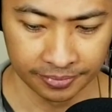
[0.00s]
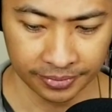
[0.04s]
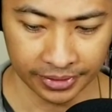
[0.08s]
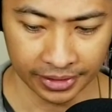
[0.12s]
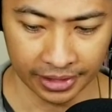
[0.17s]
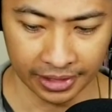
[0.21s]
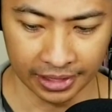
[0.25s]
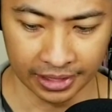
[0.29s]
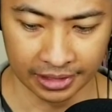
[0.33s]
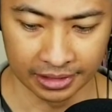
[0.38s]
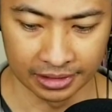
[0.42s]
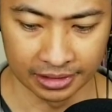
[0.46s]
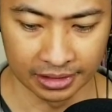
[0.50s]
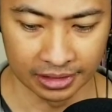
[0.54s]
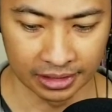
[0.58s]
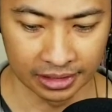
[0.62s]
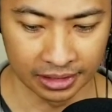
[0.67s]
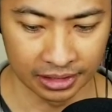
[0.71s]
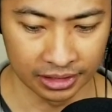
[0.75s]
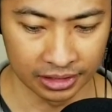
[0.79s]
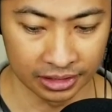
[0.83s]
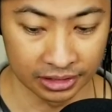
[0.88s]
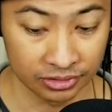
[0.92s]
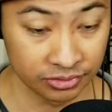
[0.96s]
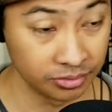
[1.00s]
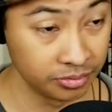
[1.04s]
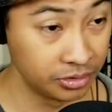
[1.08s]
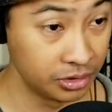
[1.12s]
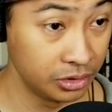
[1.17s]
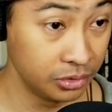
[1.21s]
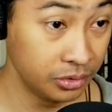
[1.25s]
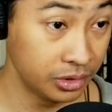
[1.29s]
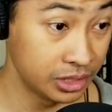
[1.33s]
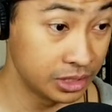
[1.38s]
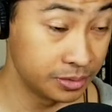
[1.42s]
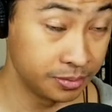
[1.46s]
And uh, it's from
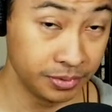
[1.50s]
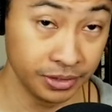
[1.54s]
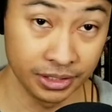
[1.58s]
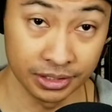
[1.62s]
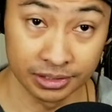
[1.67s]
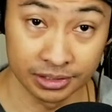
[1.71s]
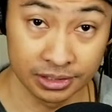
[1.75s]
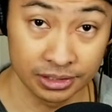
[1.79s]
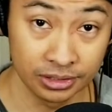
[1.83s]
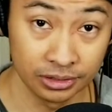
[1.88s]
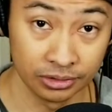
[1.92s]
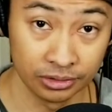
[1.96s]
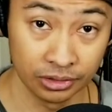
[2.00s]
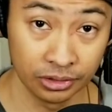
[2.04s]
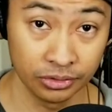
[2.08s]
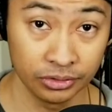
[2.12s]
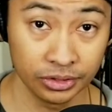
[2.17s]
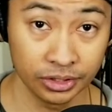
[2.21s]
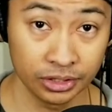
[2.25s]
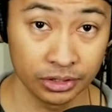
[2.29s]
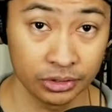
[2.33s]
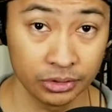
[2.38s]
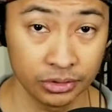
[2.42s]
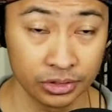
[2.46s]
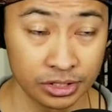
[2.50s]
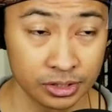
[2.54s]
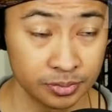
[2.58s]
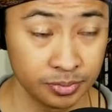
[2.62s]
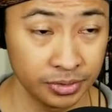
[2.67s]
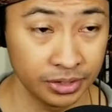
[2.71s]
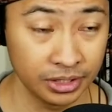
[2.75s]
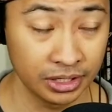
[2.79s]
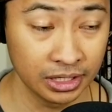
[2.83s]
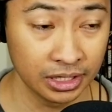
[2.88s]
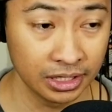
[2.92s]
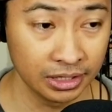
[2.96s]
Q S P too. The only Q S P
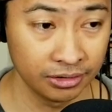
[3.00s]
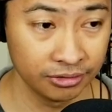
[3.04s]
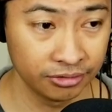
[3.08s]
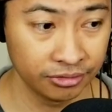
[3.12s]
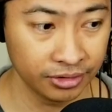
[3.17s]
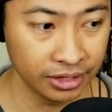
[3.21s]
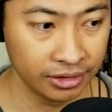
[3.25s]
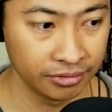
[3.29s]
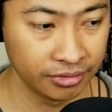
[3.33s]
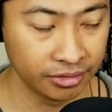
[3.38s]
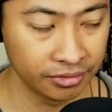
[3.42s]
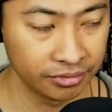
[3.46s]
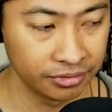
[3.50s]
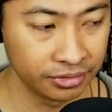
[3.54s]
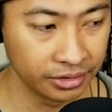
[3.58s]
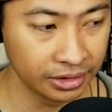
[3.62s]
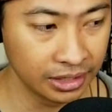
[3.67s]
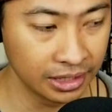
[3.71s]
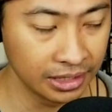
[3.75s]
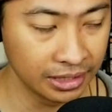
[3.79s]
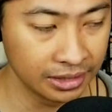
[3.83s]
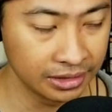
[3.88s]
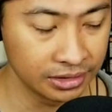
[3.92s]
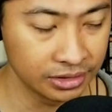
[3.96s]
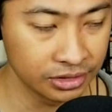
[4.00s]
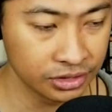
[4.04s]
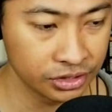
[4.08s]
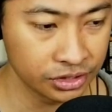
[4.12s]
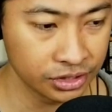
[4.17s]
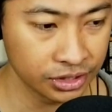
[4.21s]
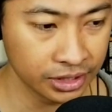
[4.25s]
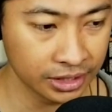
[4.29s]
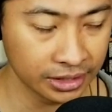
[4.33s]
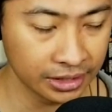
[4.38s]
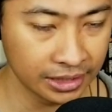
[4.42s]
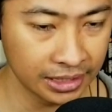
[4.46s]
knife I've ever gotten to
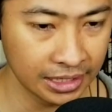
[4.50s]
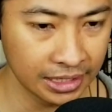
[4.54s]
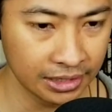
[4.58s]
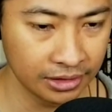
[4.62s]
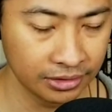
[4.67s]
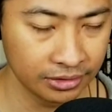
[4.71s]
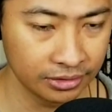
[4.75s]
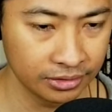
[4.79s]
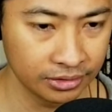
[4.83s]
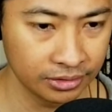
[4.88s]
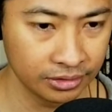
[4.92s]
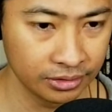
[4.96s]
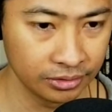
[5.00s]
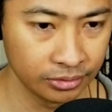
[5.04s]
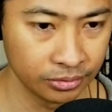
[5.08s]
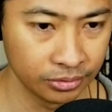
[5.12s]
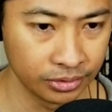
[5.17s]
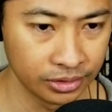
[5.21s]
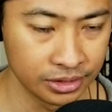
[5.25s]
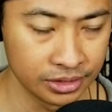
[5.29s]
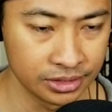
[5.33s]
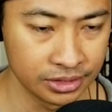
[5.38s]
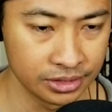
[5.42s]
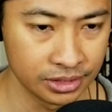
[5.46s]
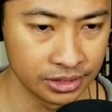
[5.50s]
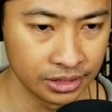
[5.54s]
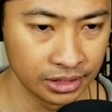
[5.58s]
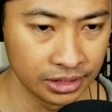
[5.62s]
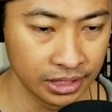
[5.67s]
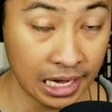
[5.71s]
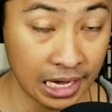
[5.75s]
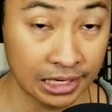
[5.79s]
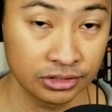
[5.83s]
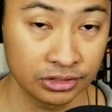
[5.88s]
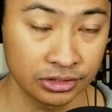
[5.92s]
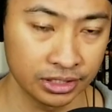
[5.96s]
check out was the,
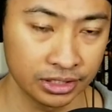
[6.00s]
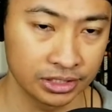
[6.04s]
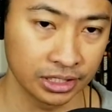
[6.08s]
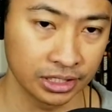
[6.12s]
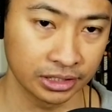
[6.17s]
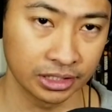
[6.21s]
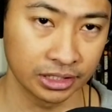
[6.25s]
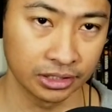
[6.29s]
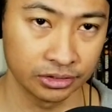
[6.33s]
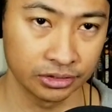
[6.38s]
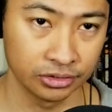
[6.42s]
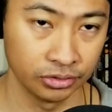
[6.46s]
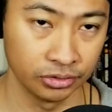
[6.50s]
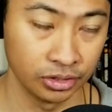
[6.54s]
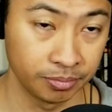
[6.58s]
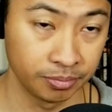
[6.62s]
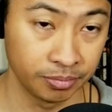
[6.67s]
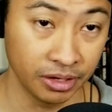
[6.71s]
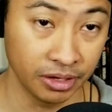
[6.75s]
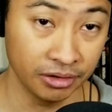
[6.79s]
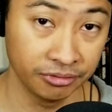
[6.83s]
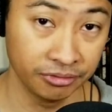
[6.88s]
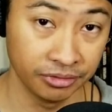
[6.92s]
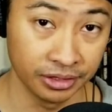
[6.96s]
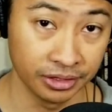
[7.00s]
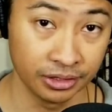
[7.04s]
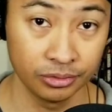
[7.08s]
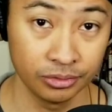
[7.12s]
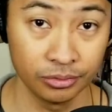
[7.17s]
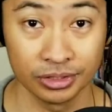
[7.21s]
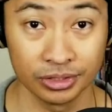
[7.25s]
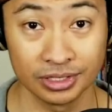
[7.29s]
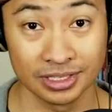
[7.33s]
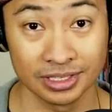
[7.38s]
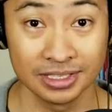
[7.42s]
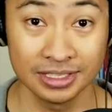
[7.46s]
actually I checked out too, the Puffin,
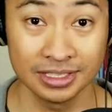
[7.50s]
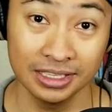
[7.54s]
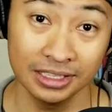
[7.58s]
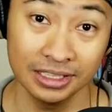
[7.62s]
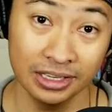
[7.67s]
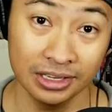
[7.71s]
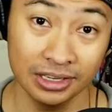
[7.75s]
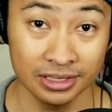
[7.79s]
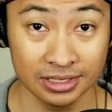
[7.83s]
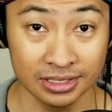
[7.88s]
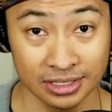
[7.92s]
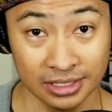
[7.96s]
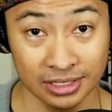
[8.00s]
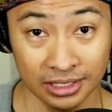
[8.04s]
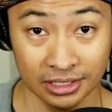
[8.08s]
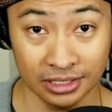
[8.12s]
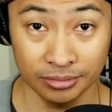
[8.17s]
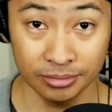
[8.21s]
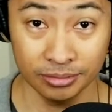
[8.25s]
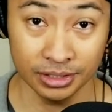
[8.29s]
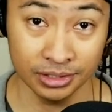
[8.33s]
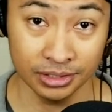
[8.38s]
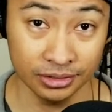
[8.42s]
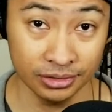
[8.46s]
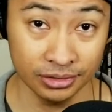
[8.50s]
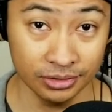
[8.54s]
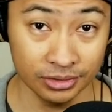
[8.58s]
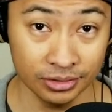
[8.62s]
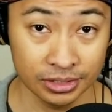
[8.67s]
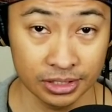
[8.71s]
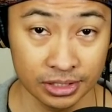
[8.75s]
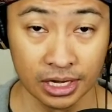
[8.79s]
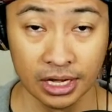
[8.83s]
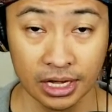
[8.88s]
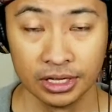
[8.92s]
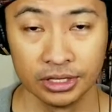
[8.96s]
which is still on sale, my dudes.
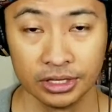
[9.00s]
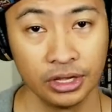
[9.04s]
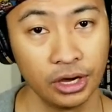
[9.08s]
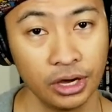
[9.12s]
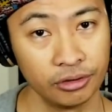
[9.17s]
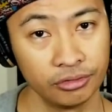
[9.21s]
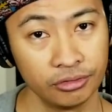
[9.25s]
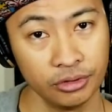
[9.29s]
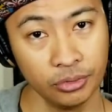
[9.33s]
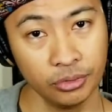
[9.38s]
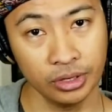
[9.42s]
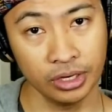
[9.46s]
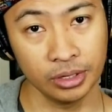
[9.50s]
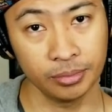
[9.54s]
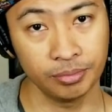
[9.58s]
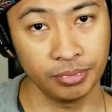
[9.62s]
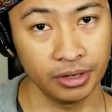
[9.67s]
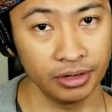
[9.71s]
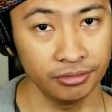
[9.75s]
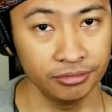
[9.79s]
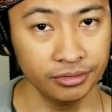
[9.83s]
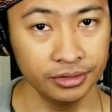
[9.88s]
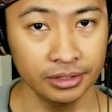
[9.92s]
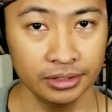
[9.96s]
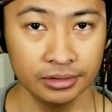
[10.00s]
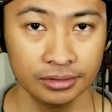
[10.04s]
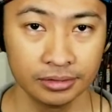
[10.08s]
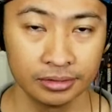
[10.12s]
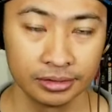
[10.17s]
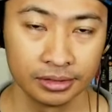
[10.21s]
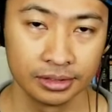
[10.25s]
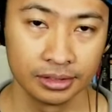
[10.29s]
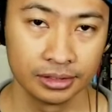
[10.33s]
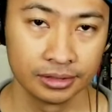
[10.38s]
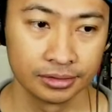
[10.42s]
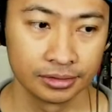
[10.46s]
Yo, if you want a Puffin,
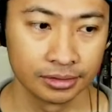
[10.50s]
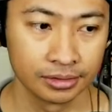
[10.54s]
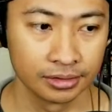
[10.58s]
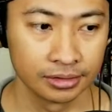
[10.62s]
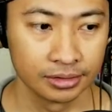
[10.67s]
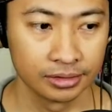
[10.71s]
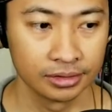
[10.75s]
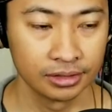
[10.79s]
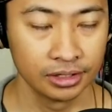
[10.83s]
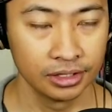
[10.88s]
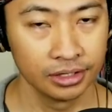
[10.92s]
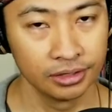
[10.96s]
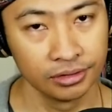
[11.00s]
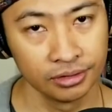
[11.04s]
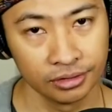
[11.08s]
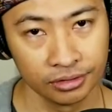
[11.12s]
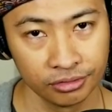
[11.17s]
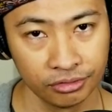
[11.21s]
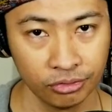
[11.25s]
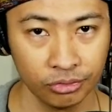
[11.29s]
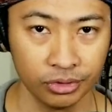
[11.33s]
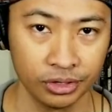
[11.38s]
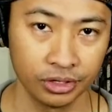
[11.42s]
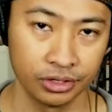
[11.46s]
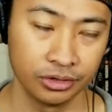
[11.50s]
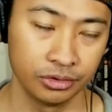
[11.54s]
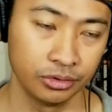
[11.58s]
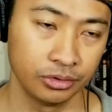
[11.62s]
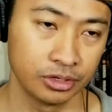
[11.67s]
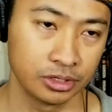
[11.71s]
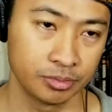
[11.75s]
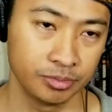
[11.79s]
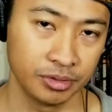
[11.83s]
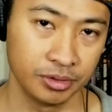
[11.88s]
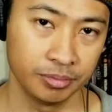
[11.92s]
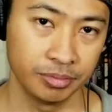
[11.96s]
if you want a Q
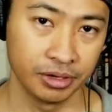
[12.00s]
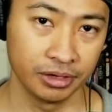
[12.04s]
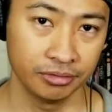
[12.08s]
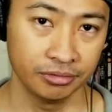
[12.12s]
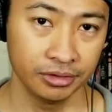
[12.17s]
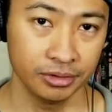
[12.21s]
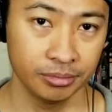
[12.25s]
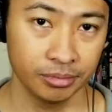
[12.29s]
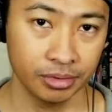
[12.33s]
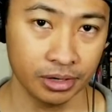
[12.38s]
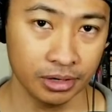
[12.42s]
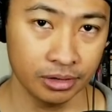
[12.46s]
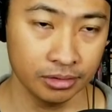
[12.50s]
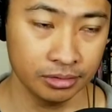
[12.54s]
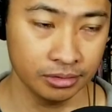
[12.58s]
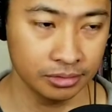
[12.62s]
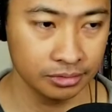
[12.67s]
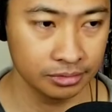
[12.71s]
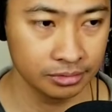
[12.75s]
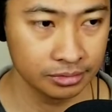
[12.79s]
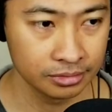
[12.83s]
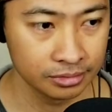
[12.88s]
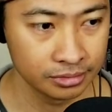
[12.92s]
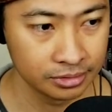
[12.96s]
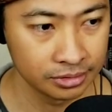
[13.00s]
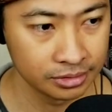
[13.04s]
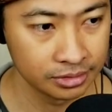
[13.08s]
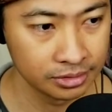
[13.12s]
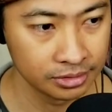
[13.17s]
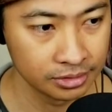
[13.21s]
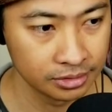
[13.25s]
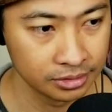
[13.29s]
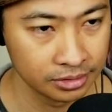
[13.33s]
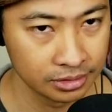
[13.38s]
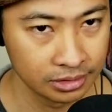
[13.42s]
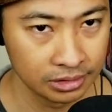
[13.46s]
S P Puffin, bro,
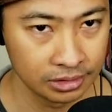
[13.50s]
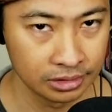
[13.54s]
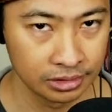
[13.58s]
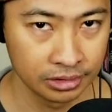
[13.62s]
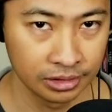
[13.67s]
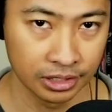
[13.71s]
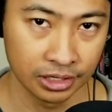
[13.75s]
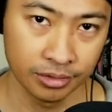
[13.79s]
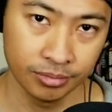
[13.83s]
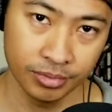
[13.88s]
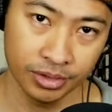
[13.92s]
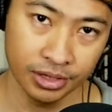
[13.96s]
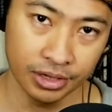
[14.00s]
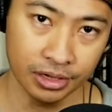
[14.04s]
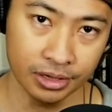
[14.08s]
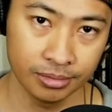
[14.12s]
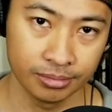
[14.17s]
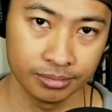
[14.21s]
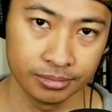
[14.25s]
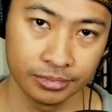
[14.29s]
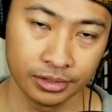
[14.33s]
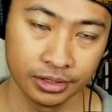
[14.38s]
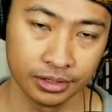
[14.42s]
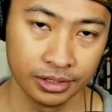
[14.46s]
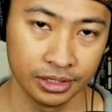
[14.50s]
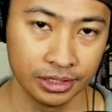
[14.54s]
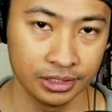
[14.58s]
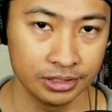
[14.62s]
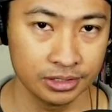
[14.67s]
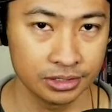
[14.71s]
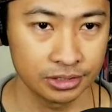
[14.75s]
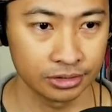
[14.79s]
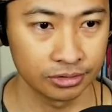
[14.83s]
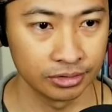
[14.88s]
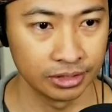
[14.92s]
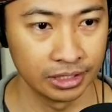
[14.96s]
hit me up on the
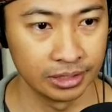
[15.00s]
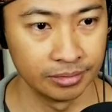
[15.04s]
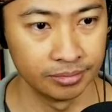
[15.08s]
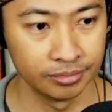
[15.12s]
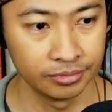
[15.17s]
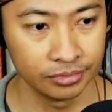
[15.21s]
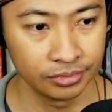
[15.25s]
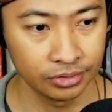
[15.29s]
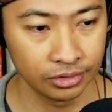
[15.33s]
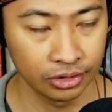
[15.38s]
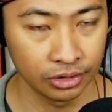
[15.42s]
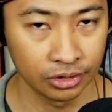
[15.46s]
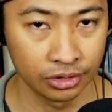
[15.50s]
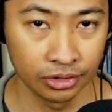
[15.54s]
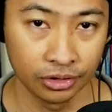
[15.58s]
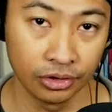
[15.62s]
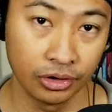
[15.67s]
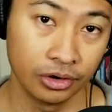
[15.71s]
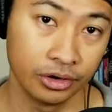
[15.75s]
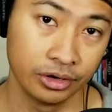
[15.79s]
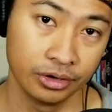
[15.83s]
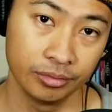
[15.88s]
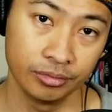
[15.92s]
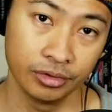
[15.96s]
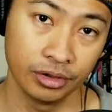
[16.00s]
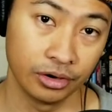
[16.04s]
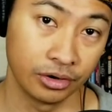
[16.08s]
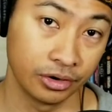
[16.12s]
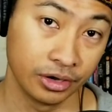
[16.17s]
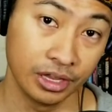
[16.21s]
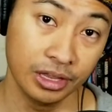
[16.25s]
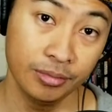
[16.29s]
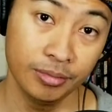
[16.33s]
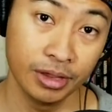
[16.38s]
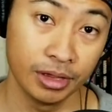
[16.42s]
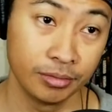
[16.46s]
Instagram or on or
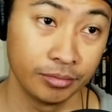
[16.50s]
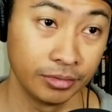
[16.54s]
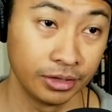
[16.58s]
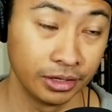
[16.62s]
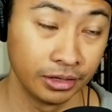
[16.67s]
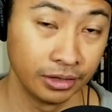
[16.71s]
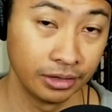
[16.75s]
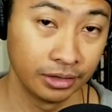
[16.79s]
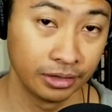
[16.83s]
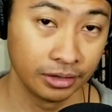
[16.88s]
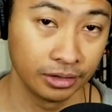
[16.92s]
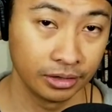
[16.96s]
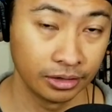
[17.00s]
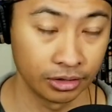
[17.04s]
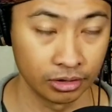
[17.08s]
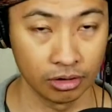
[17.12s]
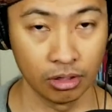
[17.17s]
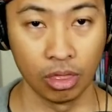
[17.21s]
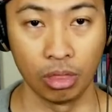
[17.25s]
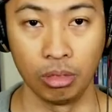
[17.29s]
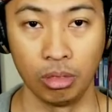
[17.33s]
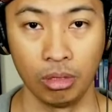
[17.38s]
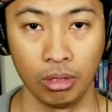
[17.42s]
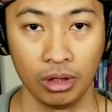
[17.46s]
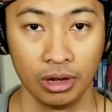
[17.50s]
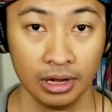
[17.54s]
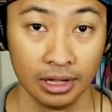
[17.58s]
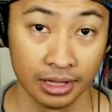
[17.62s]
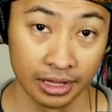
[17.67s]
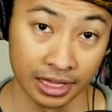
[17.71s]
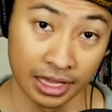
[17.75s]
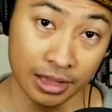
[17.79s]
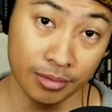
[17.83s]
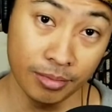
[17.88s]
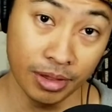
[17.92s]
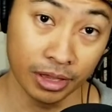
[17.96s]
email me or uh,
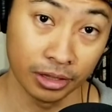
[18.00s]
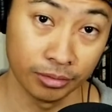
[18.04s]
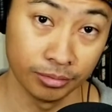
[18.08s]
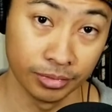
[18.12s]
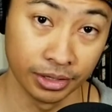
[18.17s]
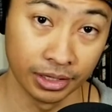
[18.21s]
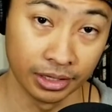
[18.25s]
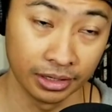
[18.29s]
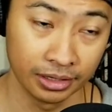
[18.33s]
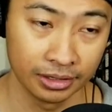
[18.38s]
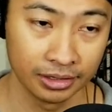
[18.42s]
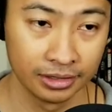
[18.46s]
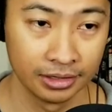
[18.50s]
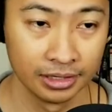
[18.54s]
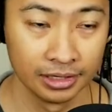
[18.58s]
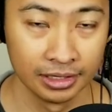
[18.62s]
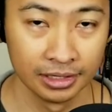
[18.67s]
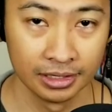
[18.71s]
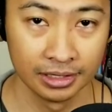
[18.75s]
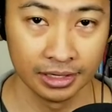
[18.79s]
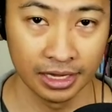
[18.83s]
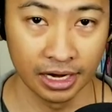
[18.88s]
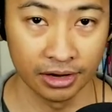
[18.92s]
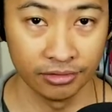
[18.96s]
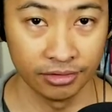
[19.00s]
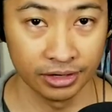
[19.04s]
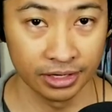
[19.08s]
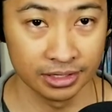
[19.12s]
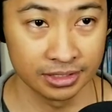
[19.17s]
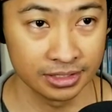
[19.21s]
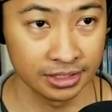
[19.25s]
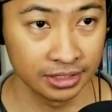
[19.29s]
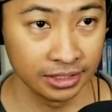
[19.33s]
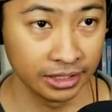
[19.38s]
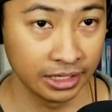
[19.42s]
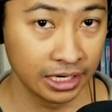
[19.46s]
email me
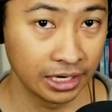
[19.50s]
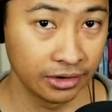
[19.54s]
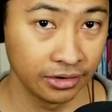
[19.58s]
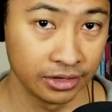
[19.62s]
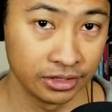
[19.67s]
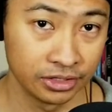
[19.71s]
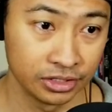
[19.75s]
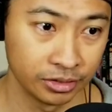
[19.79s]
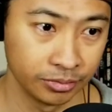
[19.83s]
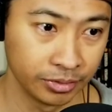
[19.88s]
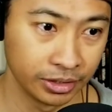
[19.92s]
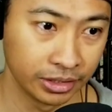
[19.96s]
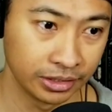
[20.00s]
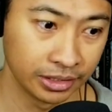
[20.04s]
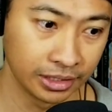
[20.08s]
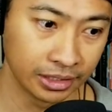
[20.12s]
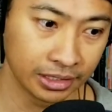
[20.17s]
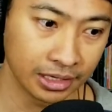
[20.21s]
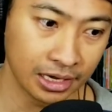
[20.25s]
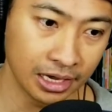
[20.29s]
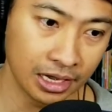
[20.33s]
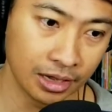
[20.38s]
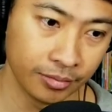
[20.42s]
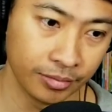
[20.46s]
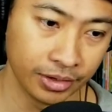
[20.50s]
everydaycitycarry at gmail dot com,